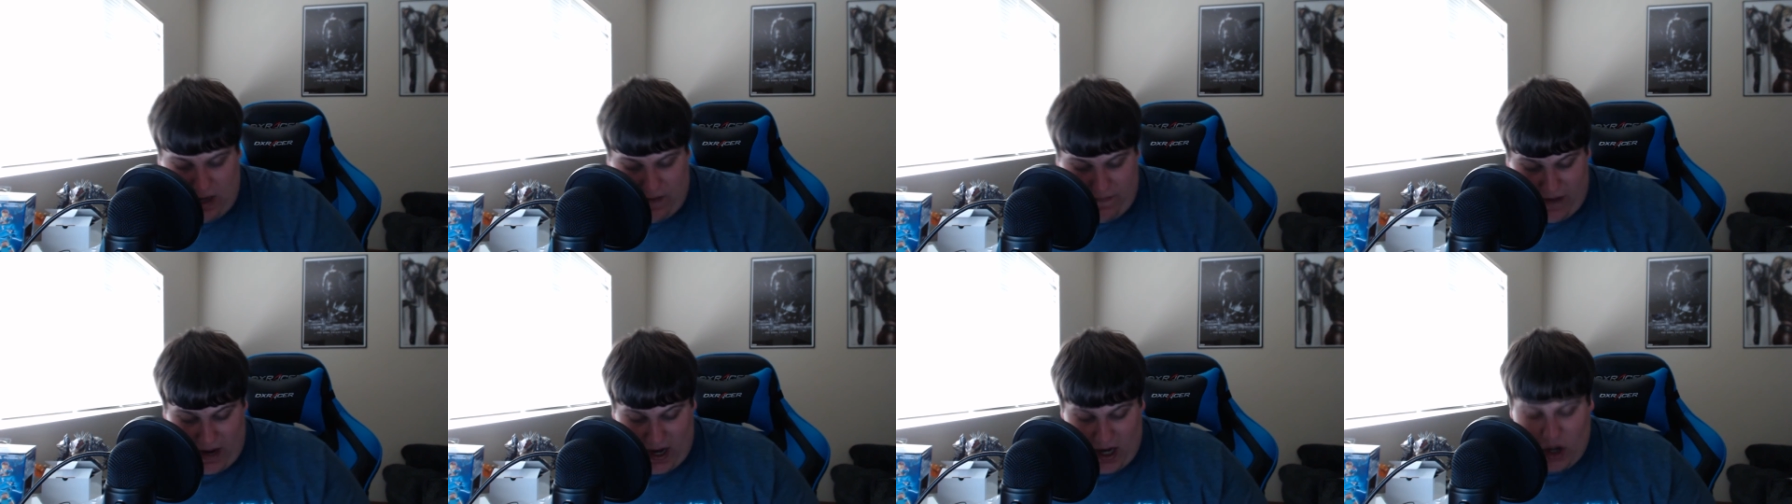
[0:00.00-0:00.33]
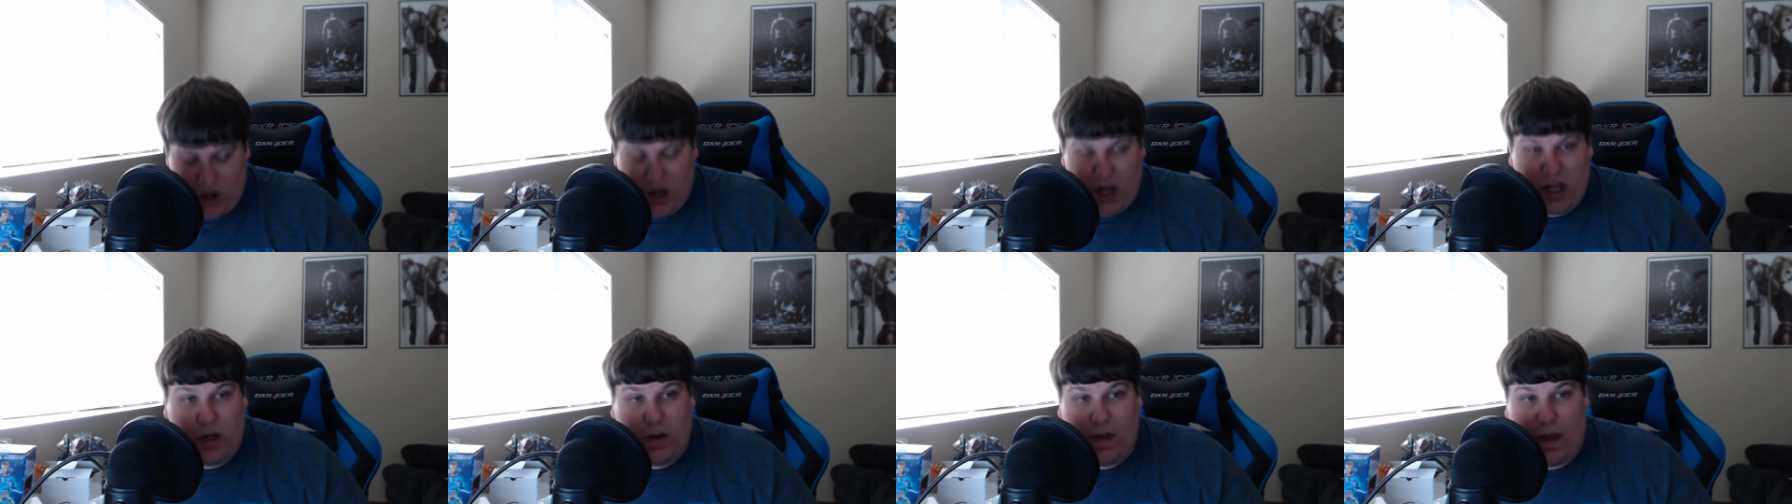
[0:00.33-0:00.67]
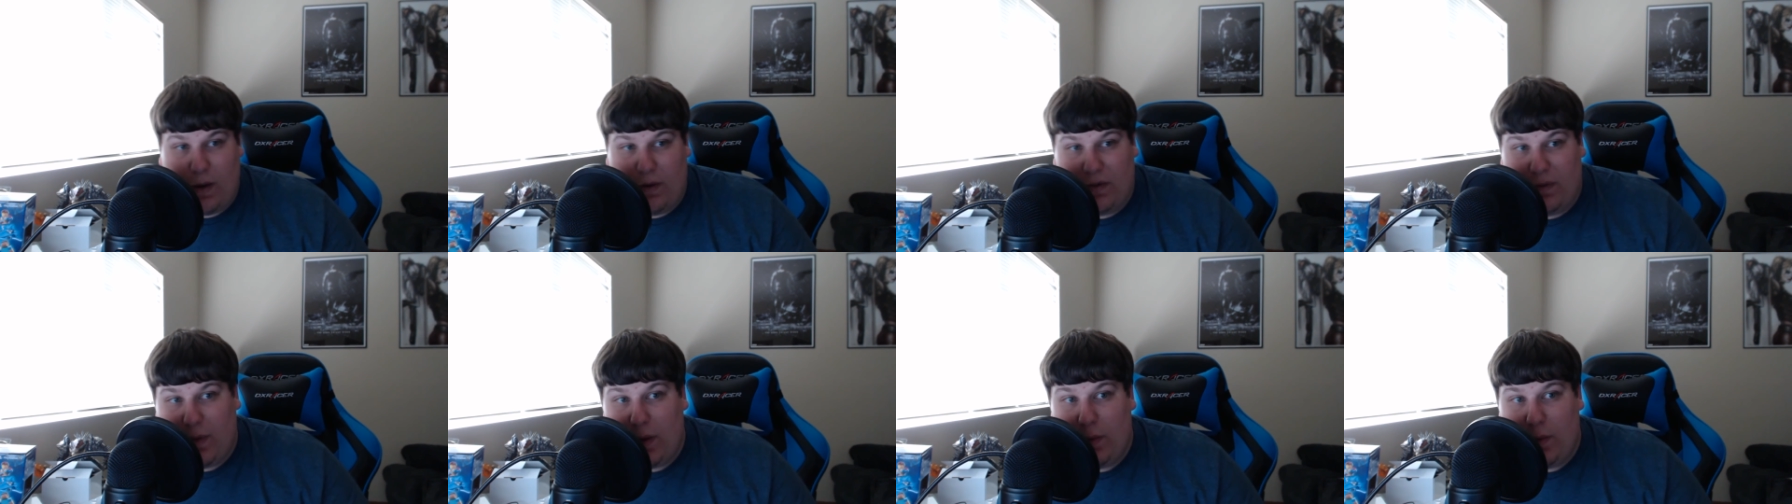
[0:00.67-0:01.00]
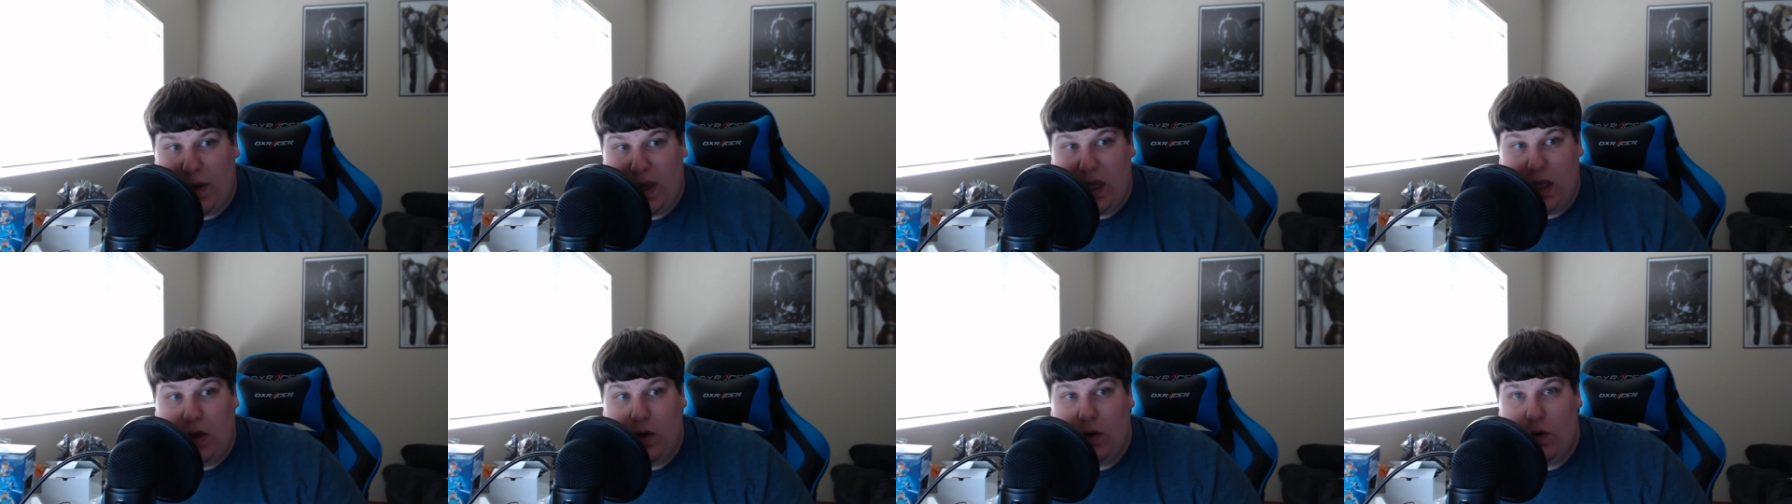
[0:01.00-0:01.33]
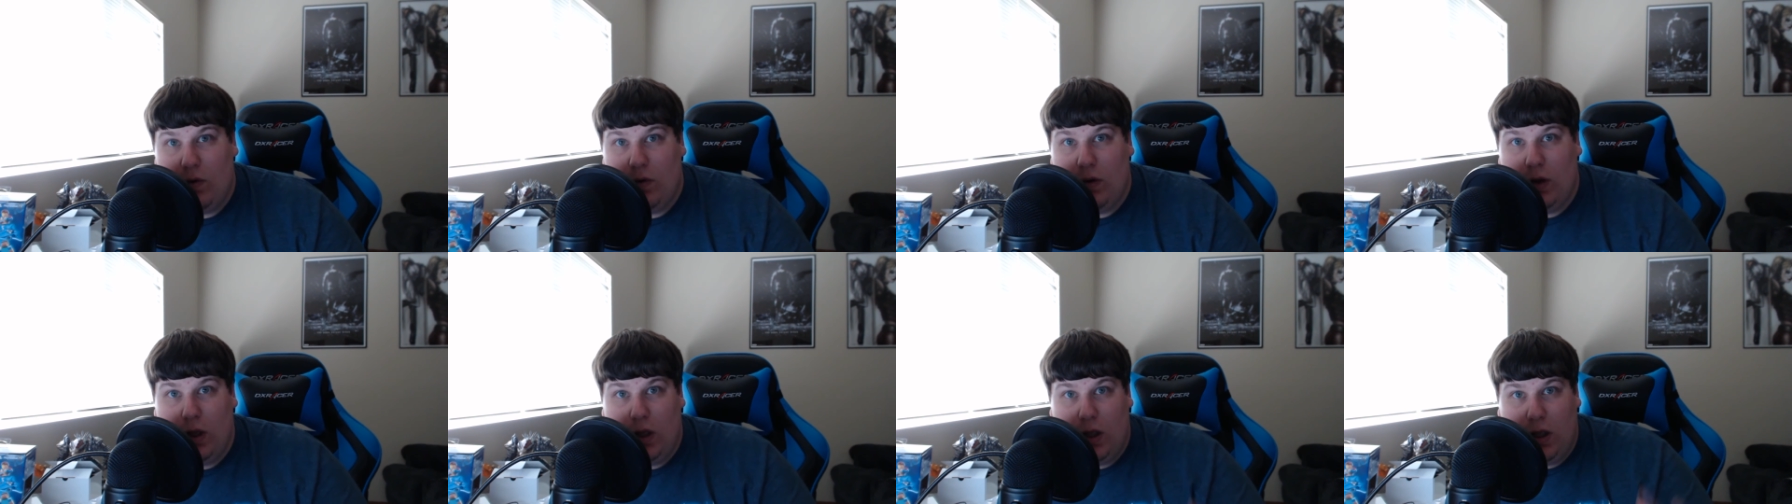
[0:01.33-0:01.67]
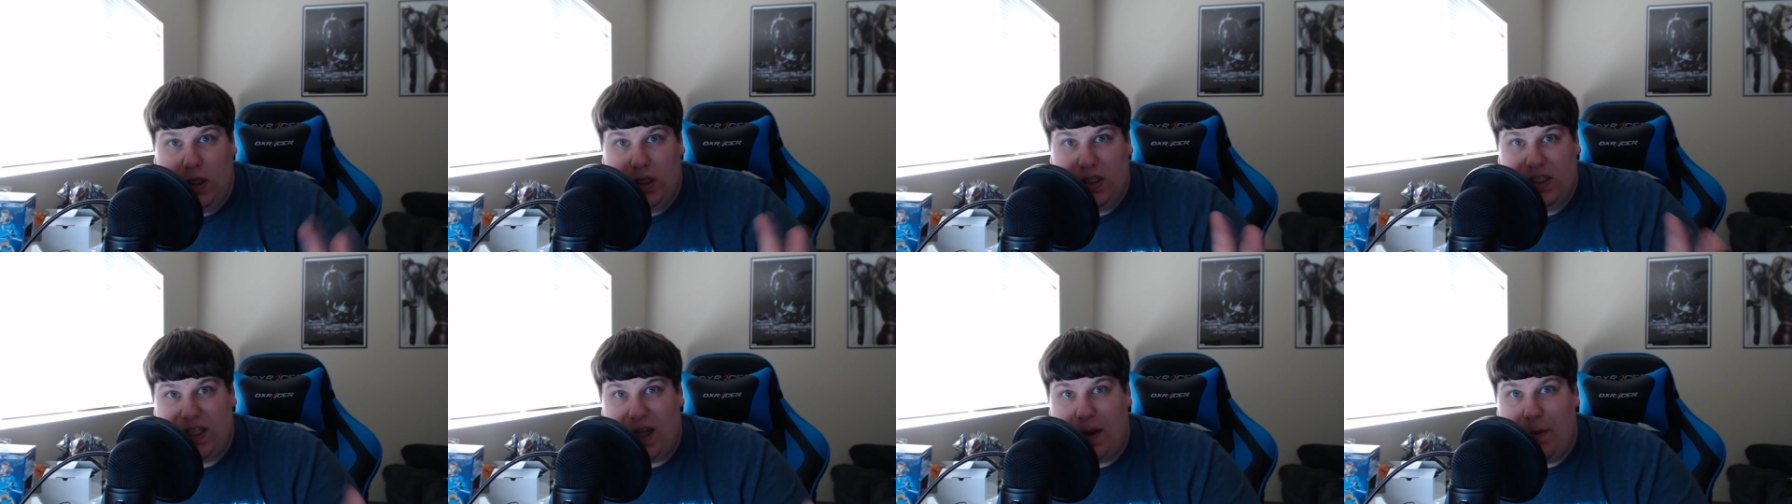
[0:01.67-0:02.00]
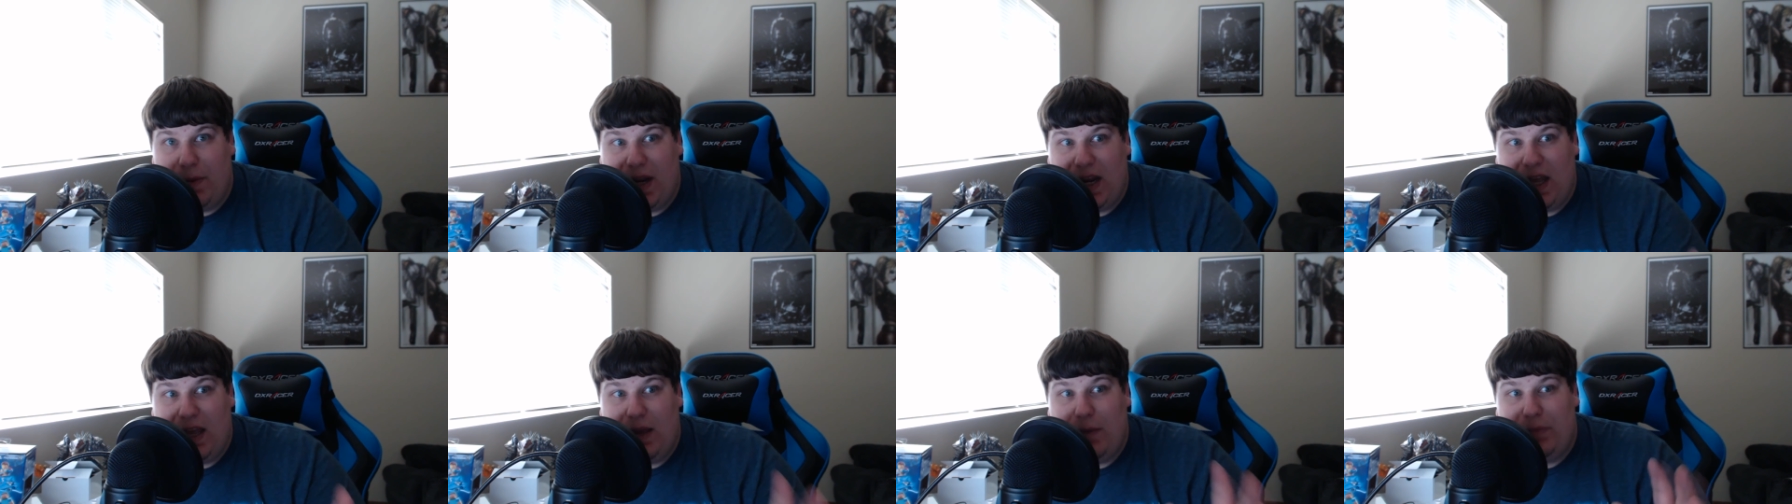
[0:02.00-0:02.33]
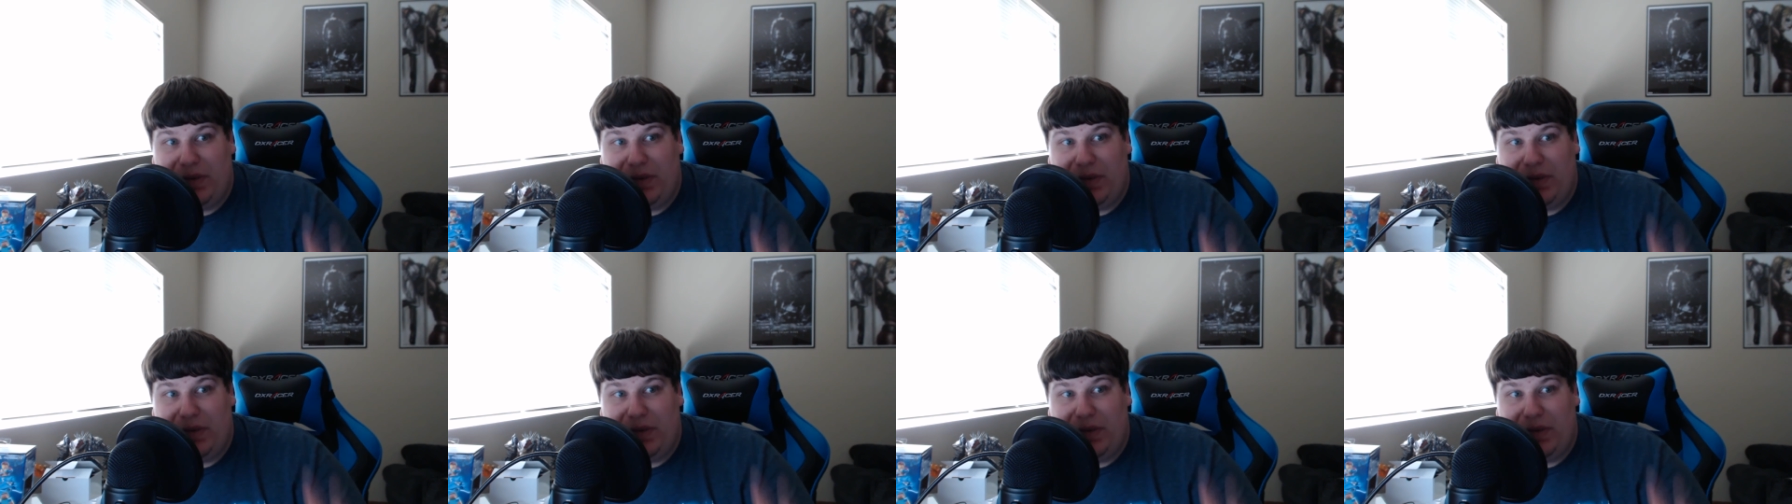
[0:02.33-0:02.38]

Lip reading: If I can already do that with my Wii U, somebody